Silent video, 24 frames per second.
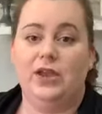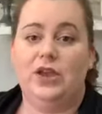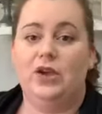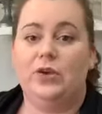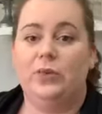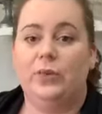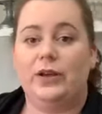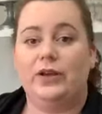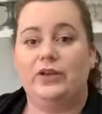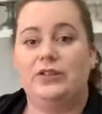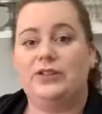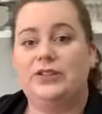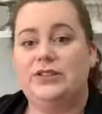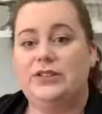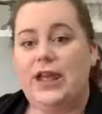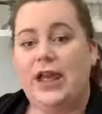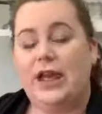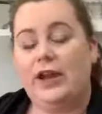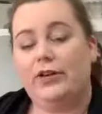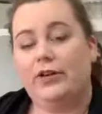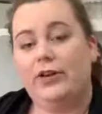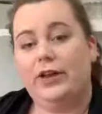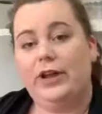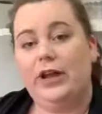We are
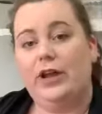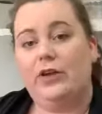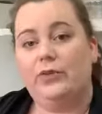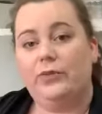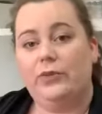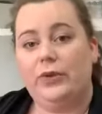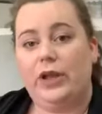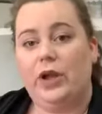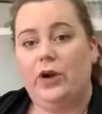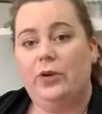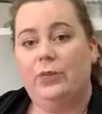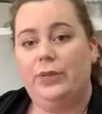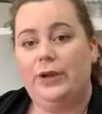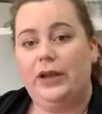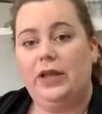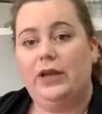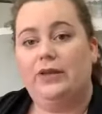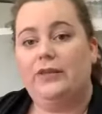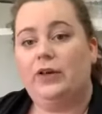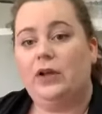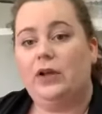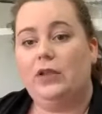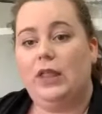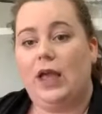staggering our reopening of
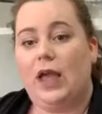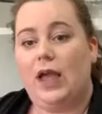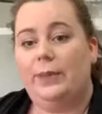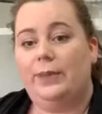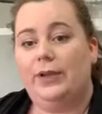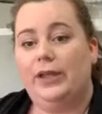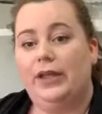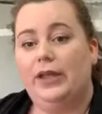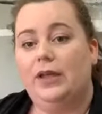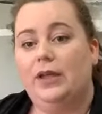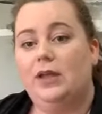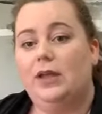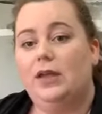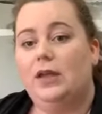our lobby.